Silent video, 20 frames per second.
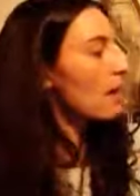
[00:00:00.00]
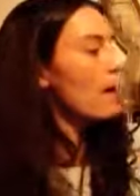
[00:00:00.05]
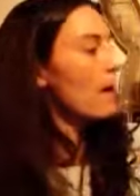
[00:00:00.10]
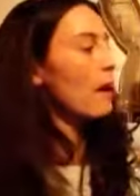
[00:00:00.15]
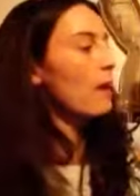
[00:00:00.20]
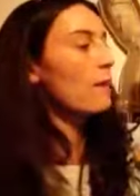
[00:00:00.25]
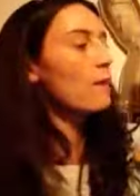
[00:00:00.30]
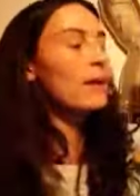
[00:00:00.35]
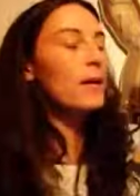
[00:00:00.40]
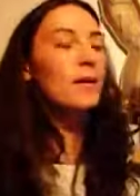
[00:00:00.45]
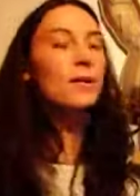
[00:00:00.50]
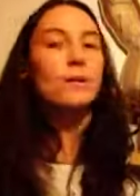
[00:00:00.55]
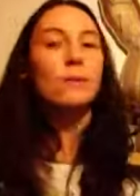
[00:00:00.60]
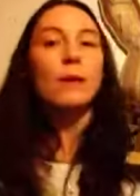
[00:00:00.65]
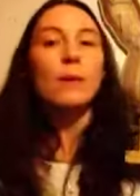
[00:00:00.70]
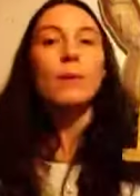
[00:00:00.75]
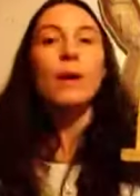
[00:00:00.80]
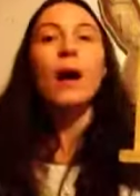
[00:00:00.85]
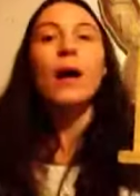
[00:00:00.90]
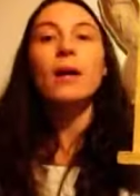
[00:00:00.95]
and there's my
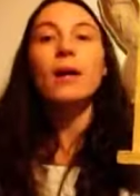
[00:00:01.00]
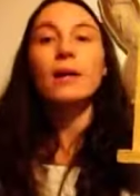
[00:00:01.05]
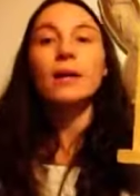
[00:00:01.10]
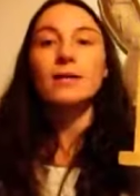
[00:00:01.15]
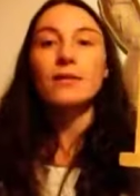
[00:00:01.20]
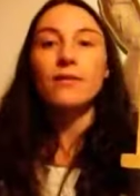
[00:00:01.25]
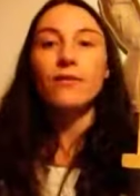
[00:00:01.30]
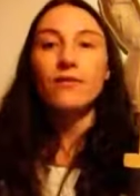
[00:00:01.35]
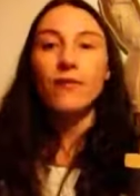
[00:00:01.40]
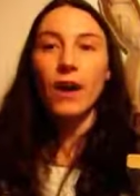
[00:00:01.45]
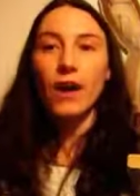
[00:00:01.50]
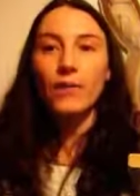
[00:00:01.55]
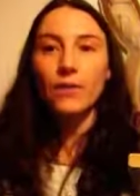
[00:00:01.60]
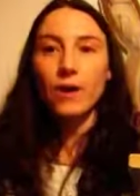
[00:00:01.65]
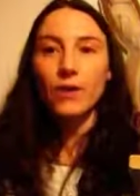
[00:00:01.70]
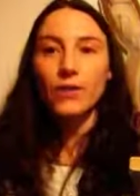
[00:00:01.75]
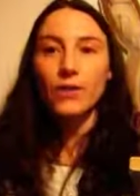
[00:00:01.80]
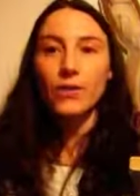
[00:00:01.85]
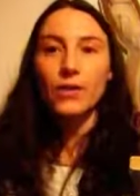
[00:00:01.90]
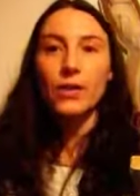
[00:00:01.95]
product,
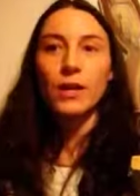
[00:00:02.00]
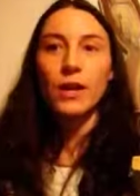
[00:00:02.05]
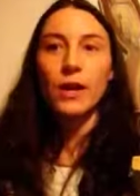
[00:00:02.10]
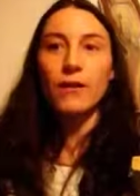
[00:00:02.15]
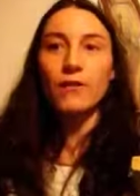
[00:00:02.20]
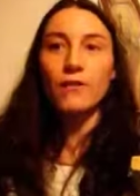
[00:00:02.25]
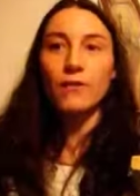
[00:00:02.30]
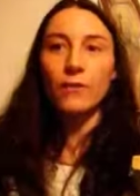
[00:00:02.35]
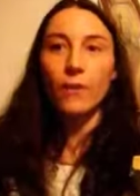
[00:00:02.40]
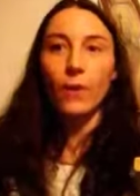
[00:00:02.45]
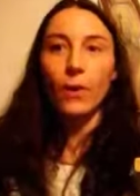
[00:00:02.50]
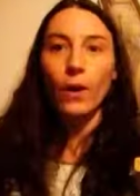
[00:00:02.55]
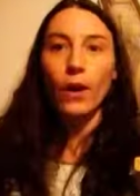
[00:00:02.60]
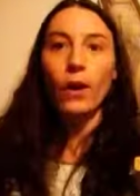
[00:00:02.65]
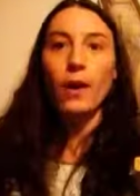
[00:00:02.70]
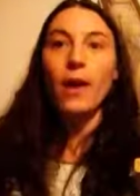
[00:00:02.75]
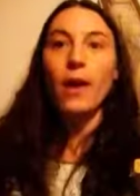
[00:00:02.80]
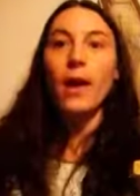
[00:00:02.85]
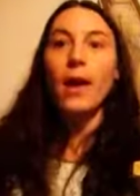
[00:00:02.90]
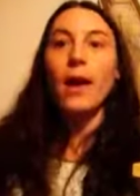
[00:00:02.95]
504.
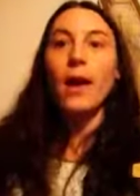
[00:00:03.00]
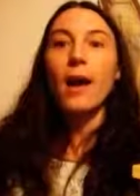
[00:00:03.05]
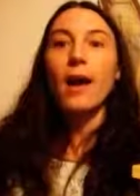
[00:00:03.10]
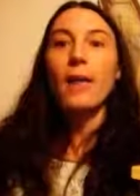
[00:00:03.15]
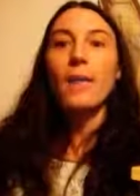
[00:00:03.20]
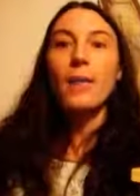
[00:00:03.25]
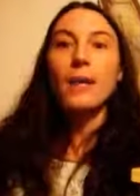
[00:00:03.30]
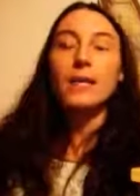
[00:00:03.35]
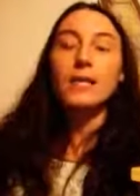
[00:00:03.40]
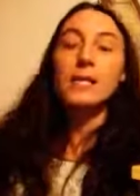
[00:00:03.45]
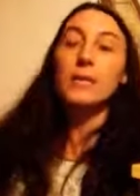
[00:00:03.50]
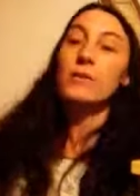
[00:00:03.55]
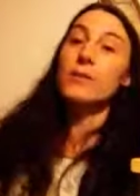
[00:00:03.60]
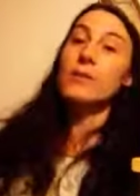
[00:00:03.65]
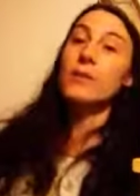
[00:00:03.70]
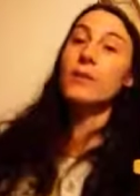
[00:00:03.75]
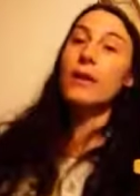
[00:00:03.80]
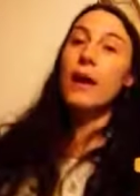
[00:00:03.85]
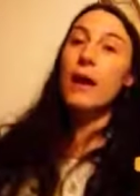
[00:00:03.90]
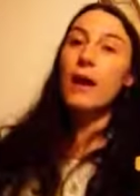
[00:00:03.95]
And that's
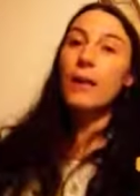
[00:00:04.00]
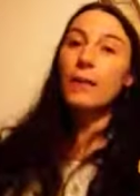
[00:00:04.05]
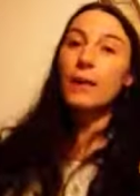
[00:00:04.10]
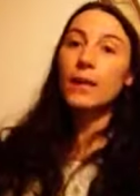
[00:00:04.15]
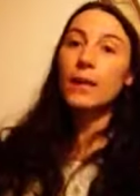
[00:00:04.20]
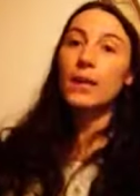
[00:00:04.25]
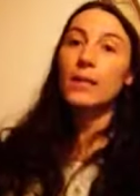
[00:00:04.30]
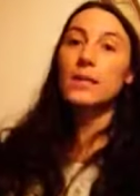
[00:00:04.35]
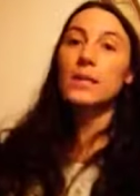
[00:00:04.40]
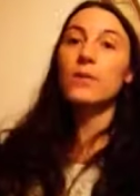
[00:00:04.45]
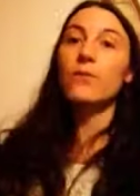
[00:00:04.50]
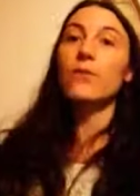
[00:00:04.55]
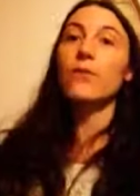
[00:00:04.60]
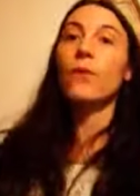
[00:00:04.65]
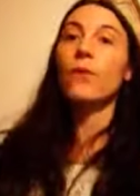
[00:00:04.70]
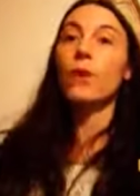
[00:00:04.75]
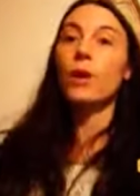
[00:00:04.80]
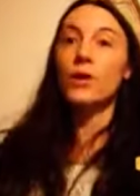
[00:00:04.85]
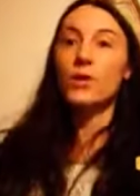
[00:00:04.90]
using the abacus for